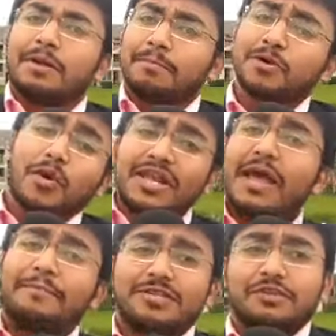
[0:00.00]
But what
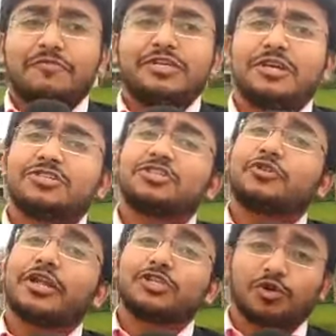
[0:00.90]
happens if it doesn't
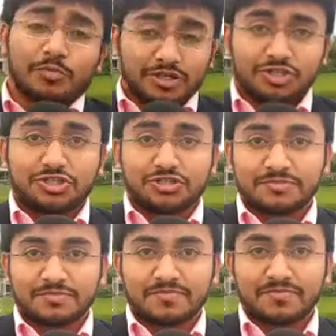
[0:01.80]
rain so much?
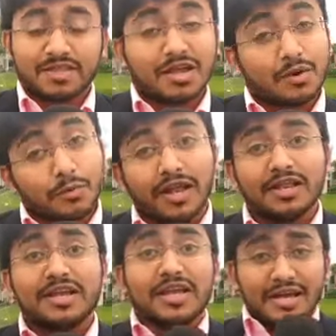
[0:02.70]
Well,
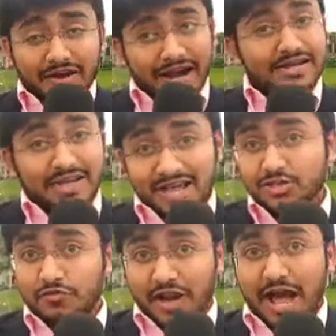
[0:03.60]
as
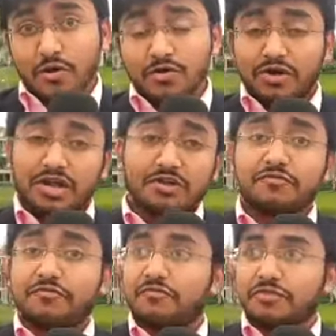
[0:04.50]
of now,
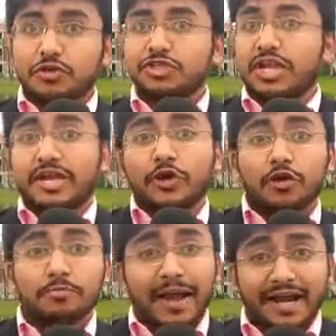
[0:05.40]
if New Zealand
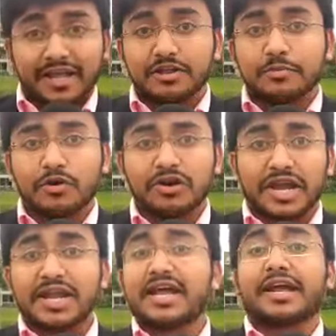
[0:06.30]
don't bat anymore,
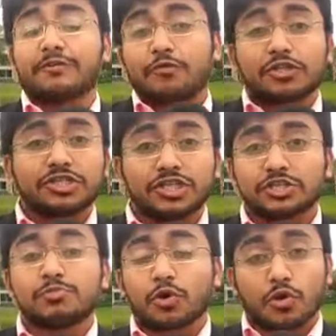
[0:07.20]
India get 46
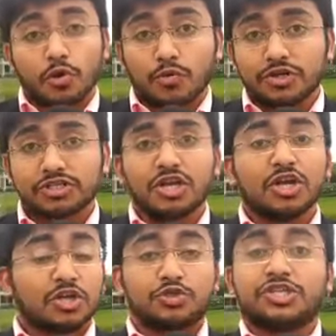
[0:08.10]
more overs
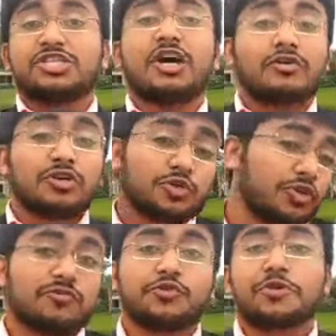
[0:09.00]
to chase down a
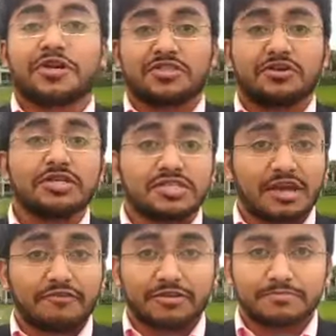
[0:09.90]
total of
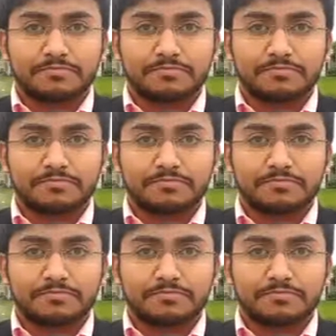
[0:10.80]
237.